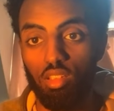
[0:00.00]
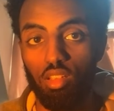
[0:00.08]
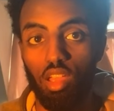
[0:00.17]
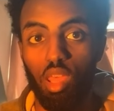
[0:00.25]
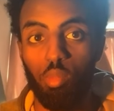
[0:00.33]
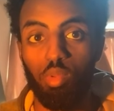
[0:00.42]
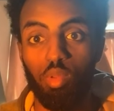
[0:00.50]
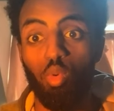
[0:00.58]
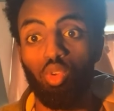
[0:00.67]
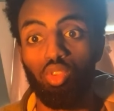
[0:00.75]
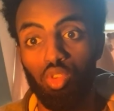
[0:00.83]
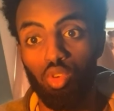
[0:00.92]
Can I be
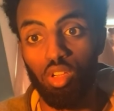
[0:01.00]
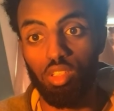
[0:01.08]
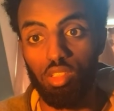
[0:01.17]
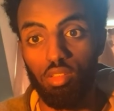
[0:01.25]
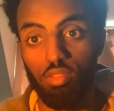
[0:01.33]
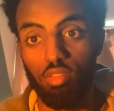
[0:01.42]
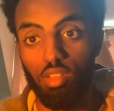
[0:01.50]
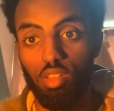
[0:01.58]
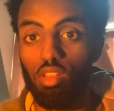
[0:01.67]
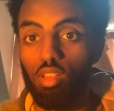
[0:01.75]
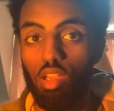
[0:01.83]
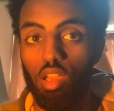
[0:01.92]
more talkative?
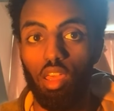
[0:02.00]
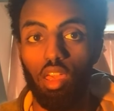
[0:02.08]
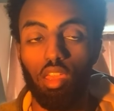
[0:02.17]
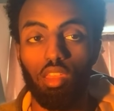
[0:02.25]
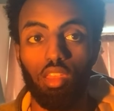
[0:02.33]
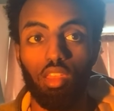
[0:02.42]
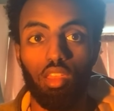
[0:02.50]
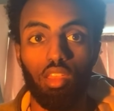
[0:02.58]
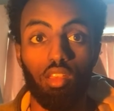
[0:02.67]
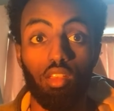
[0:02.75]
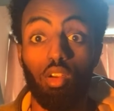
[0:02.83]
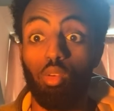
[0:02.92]
Can I,
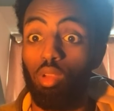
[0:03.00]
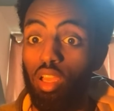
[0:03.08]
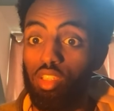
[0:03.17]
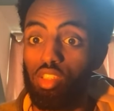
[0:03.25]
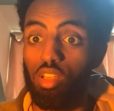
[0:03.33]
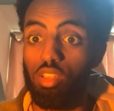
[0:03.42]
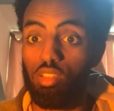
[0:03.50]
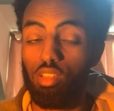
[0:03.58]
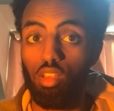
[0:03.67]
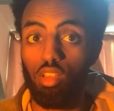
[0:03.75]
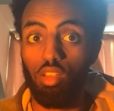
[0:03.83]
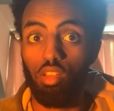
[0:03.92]
oh, actually,
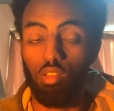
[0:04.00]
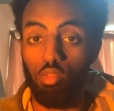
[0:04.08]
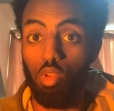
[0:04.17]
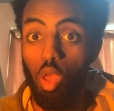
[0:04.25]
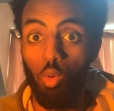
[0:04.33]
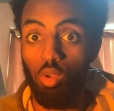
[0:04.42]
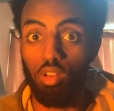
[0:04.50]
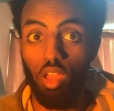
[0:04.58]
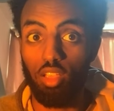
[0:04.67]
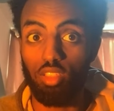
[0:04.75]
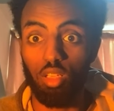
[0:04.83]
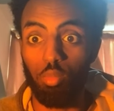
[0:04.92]
no one
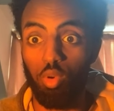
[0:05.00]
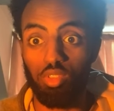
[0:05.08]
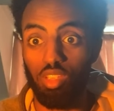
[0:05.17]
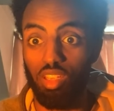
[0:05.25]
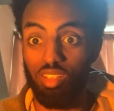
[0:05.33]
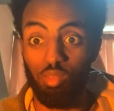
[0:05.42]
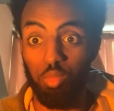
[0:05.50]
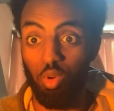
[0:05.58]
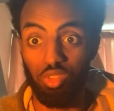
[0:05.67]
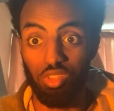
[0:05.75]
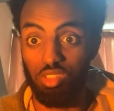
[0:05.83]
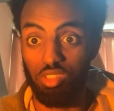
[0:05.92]
actually puts any
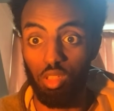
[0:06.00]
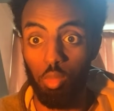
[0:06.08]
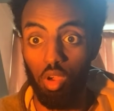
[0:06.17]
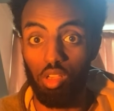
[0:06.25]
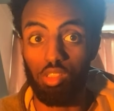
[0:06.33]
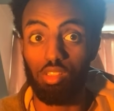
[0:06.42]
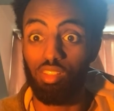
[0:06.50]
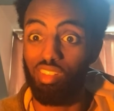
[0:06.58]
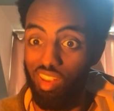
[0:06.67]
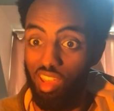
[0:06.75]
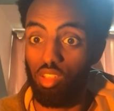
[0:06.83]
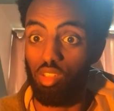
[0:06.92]
balls into the box.
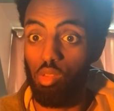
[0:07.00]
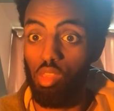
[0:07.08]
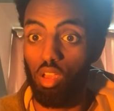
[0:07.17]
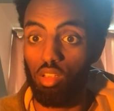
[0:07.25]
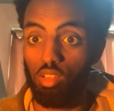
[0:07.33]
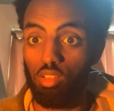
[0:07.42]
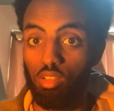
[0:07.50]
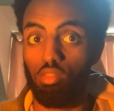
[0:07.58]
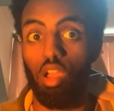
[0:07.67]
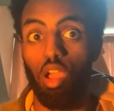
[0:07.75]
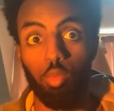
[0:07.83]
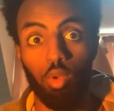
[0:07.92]
Can I do that?
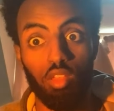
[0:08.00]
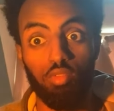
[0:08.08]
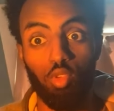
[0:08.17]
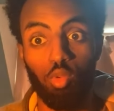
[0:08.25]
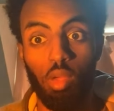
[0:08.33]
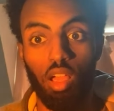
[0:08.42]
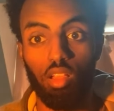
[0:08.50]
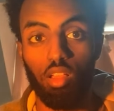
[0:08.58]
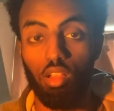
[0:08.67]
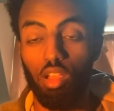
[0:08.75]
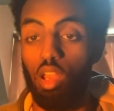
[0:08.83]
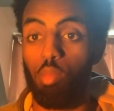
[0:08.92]
I play fullback.
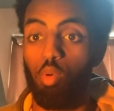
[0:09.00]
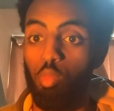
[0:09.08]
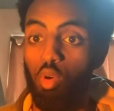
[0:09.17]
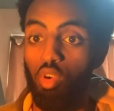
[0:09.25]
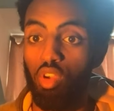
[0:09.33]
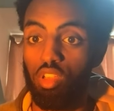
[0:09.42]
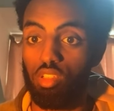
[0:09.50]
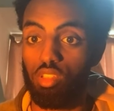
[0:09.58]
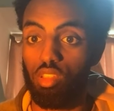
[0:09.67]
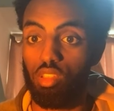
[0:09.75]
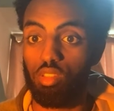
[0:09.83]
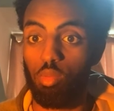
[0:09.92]
Can I put more crosses
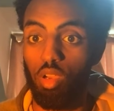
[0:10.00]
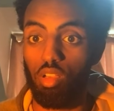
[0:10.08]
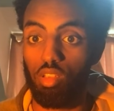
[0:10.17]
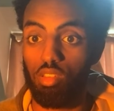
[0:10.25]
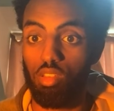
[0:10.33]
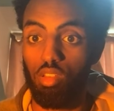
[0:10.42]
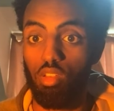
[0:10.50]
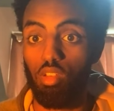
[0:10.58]
into the box?